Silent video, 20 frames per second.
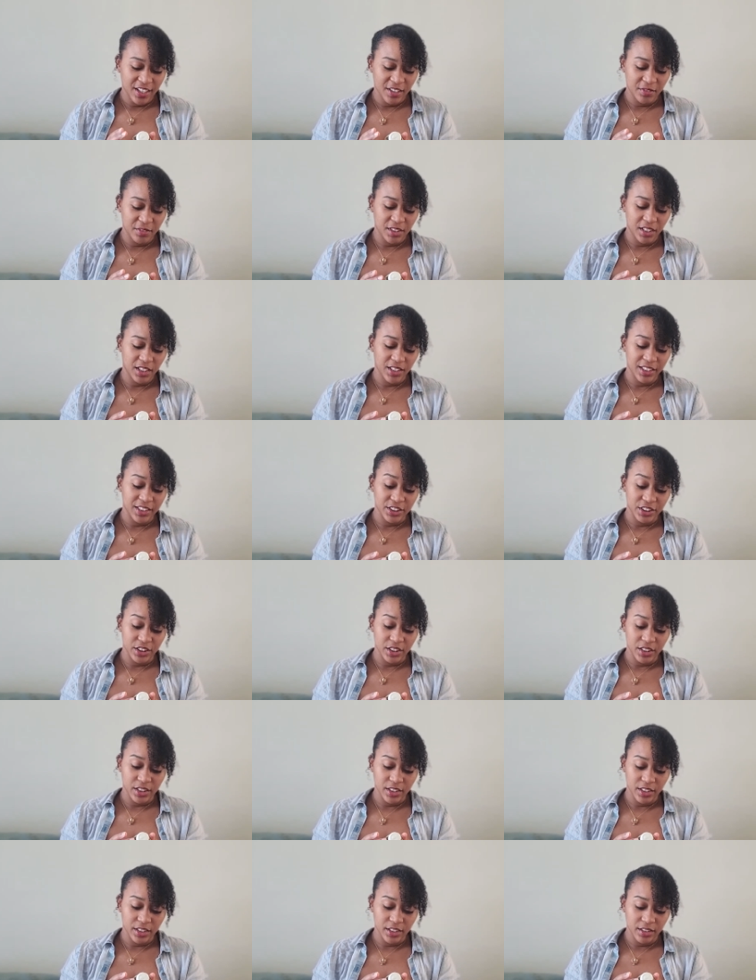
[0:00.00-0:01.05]

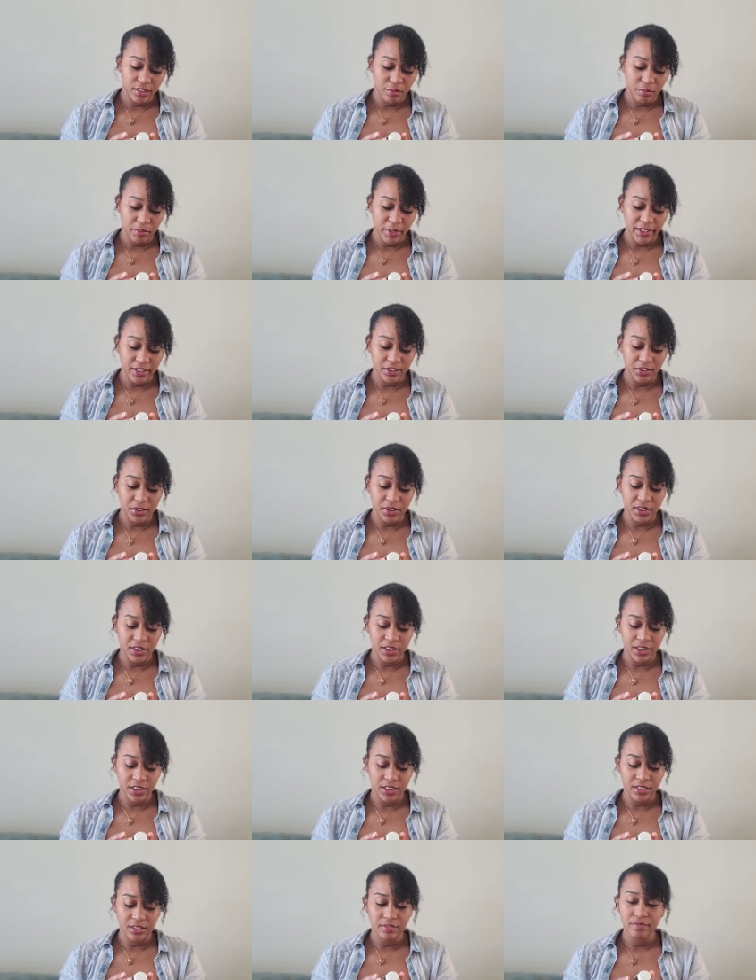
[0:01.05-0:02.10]
Calendula,
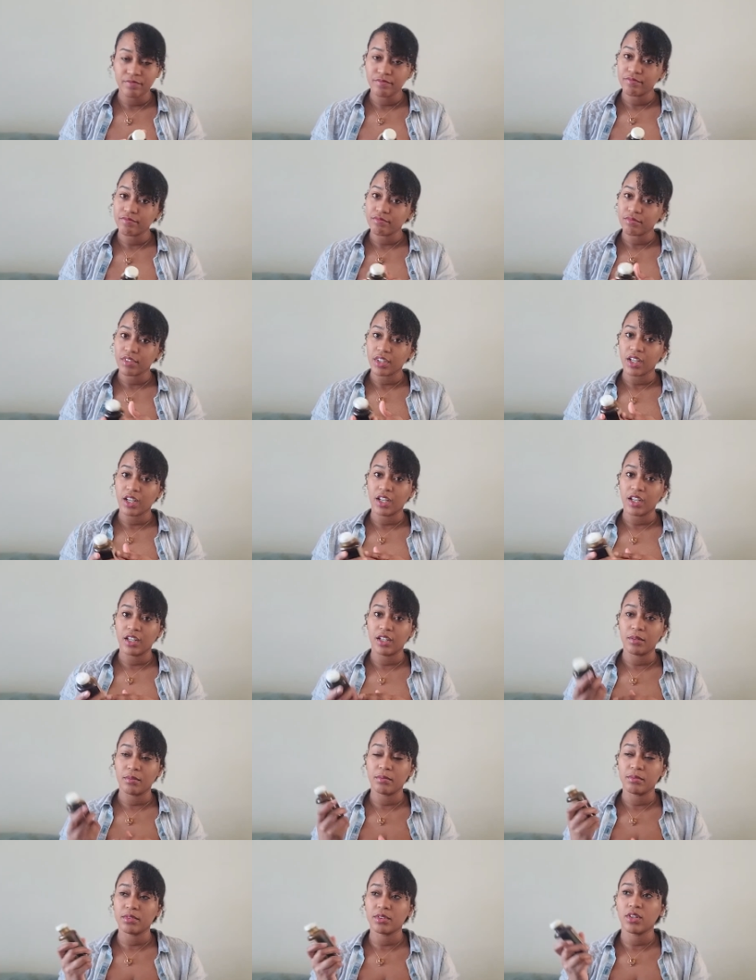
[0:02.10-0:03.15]
mangosteen.
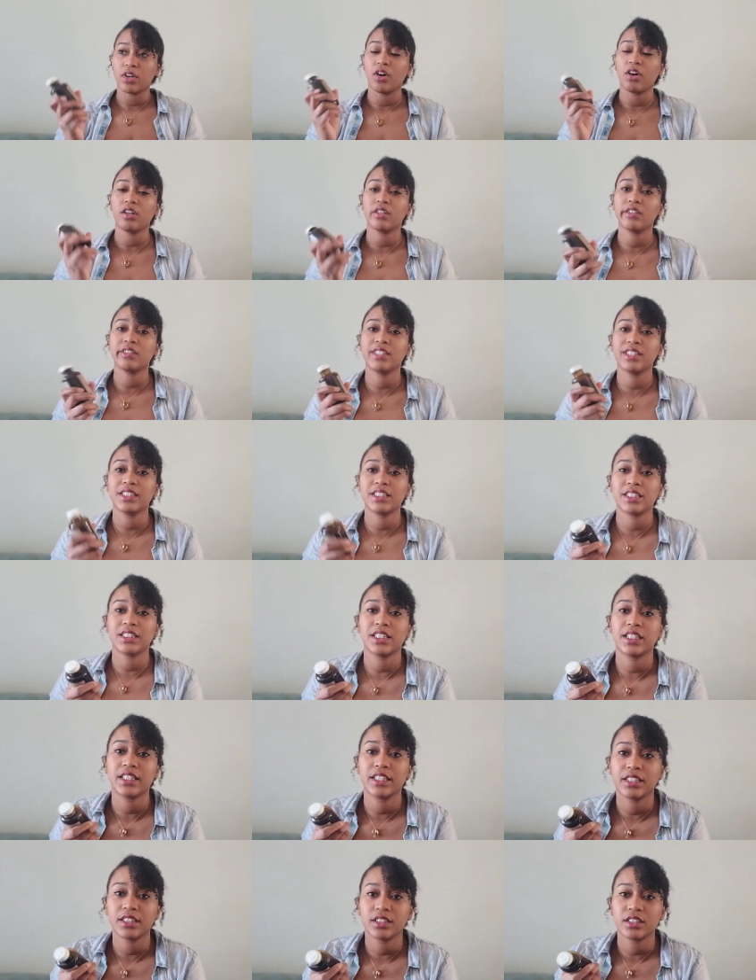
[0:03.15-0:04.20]
All of these
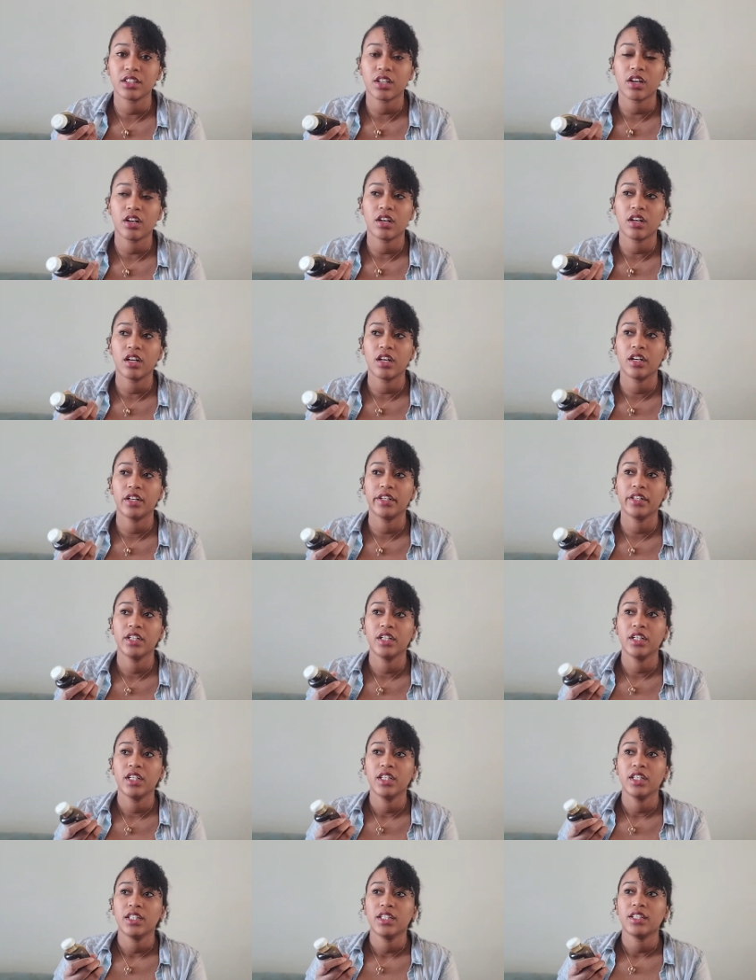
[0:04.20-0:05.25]
things are
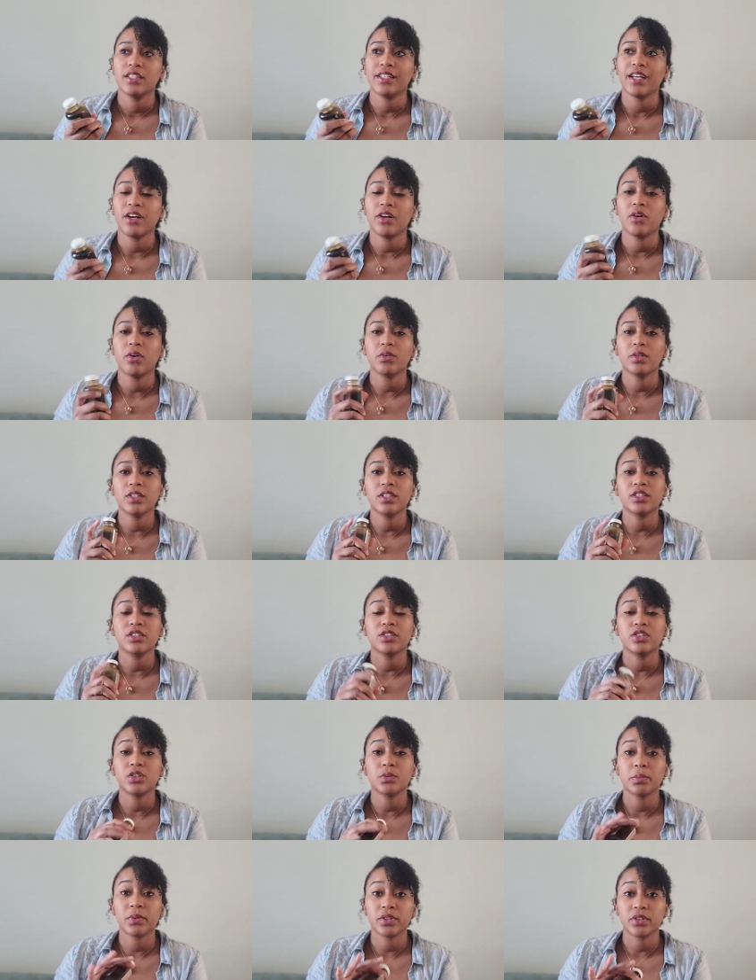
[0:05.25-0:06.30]
not only
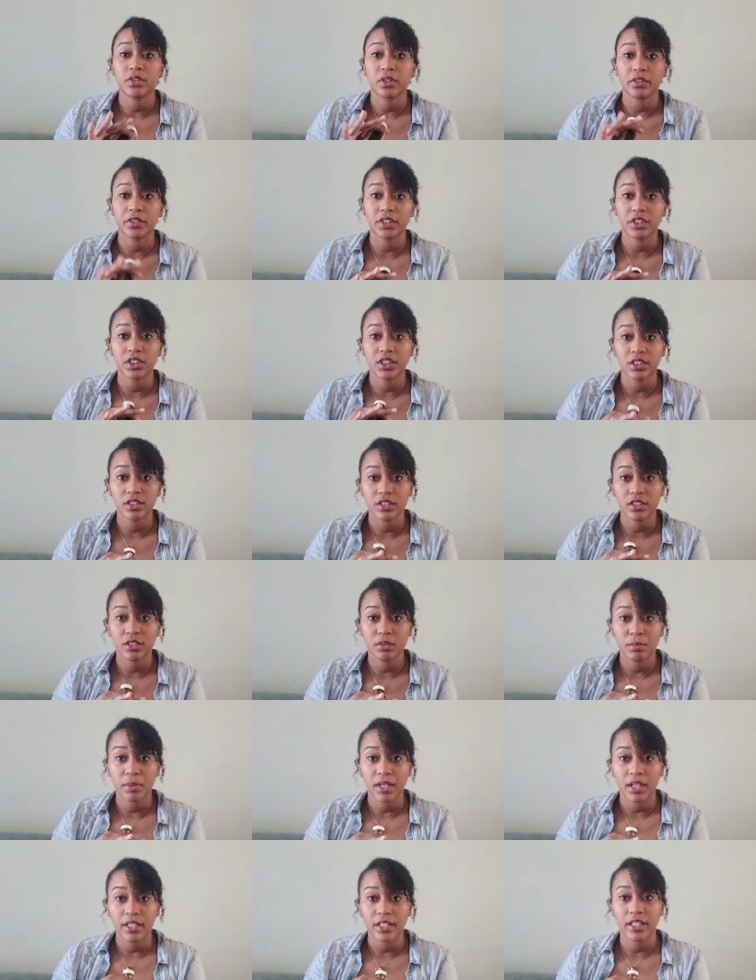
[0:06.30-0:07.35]
super nourishing to the
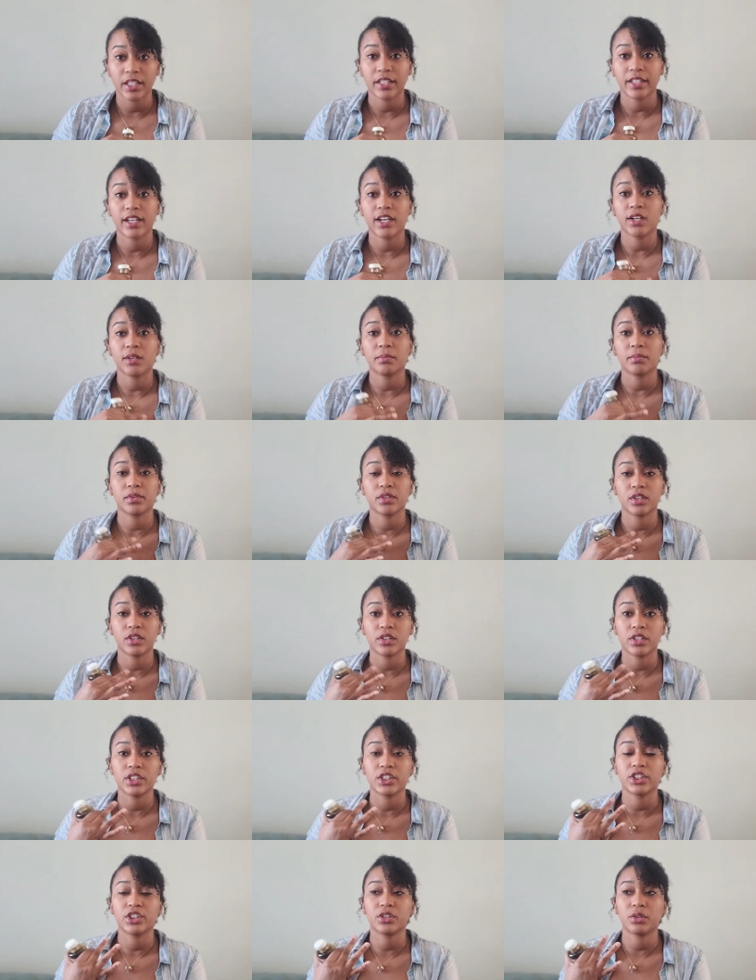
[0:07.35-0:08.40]
body and help
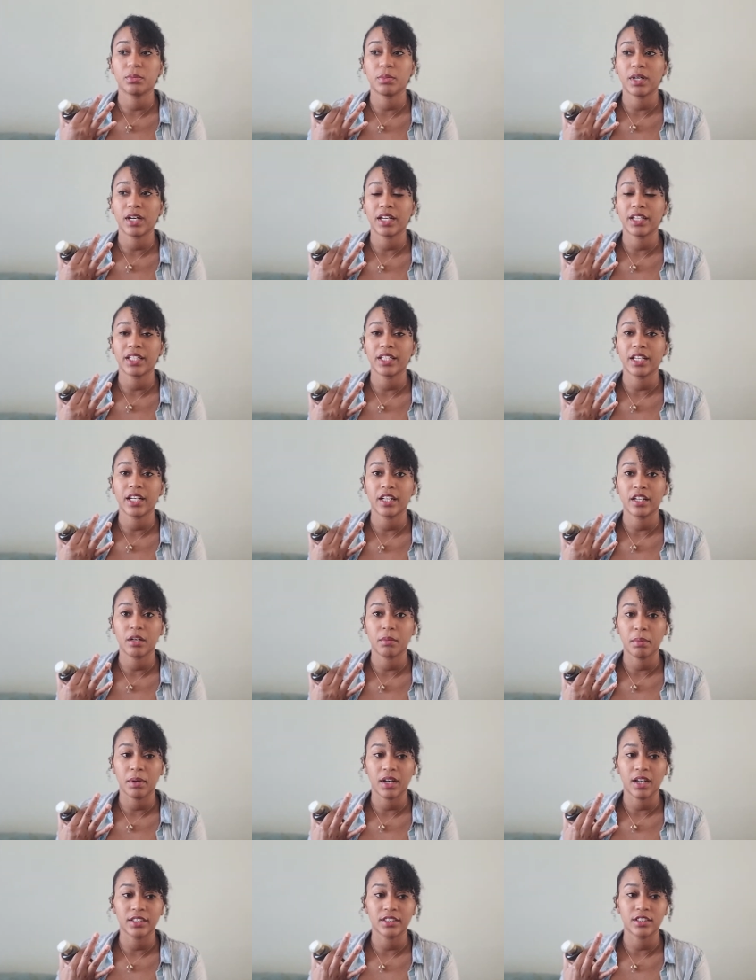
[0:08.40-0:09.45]
nourish your body in a
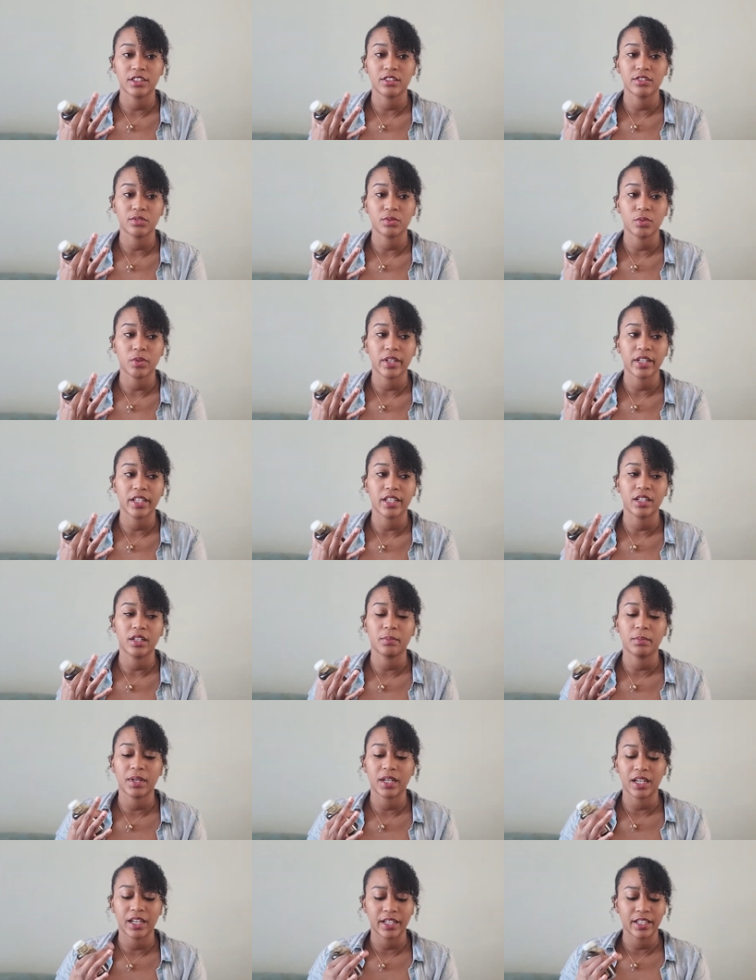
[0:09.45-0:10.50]
positive way
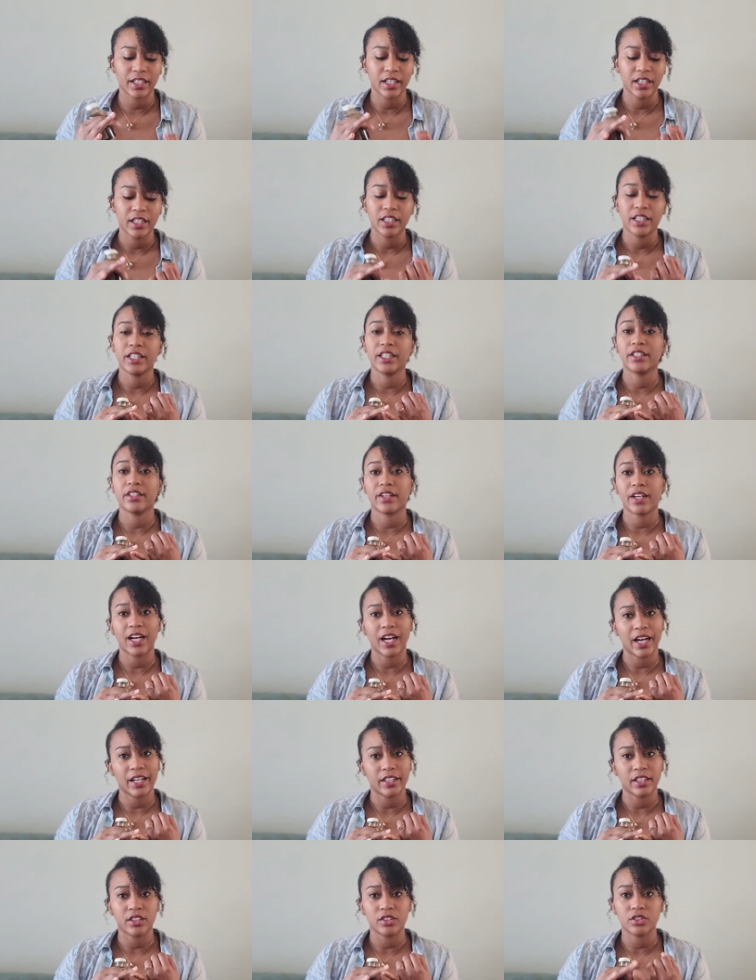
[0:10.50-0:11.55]
by either
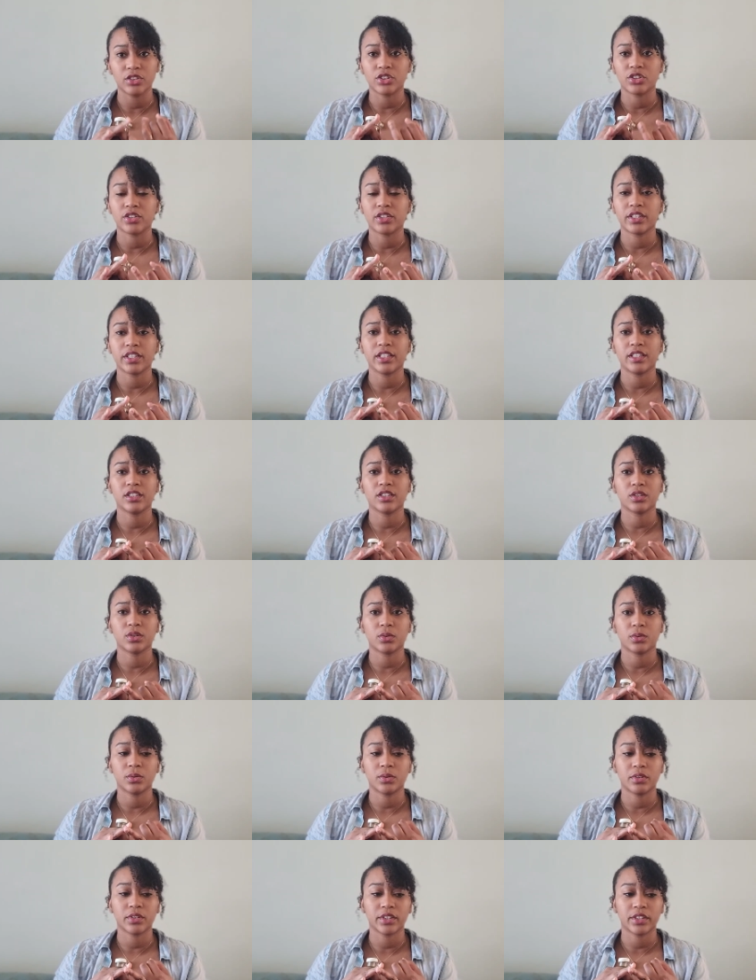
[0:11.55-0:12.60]
adding nutrients
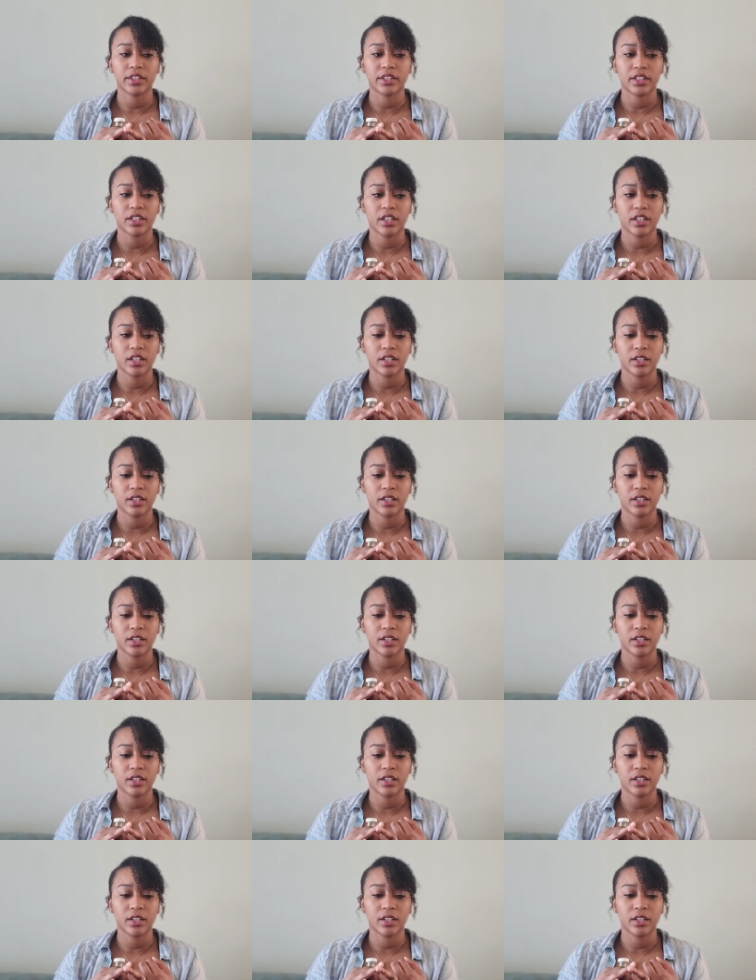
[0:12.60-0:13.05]
or